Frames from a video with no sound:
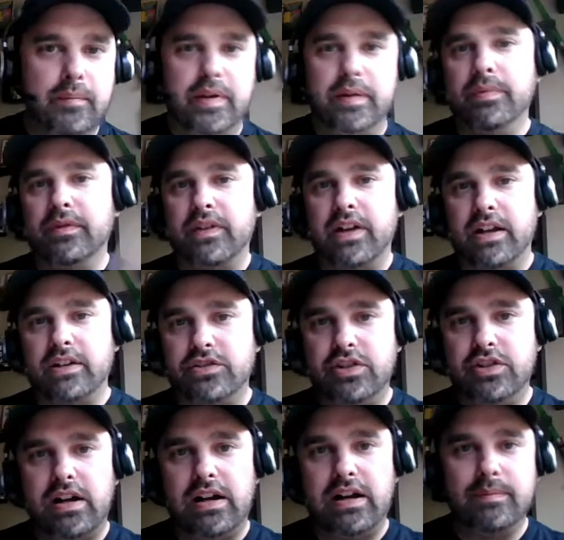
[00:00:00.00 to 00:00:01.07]
People got
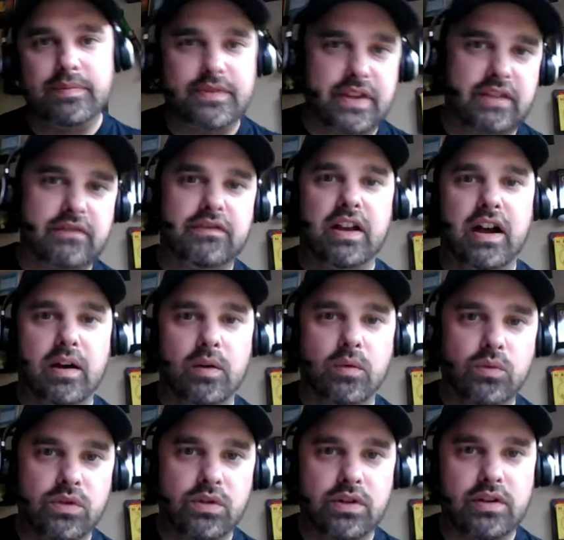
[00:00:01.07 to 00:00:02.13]
jobs, they've got
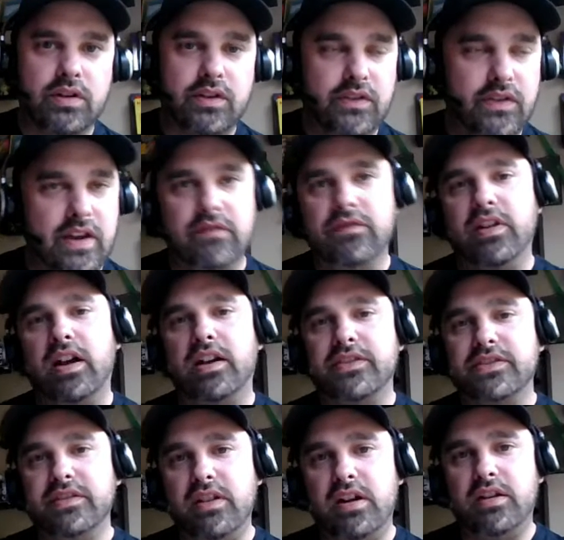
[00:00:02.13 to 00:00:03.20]
work, they've got
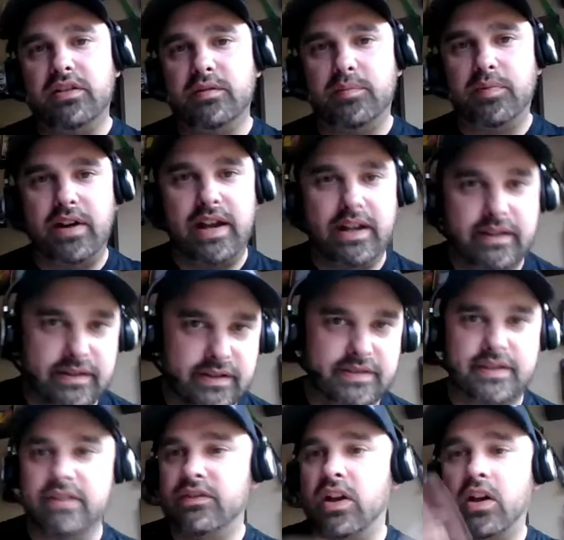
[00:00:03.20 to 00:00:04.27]
soccer practice,
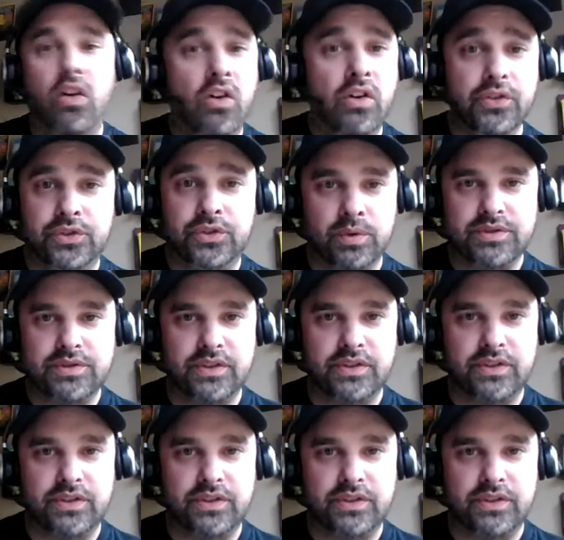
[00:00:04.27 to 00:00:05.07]
they've got all sorts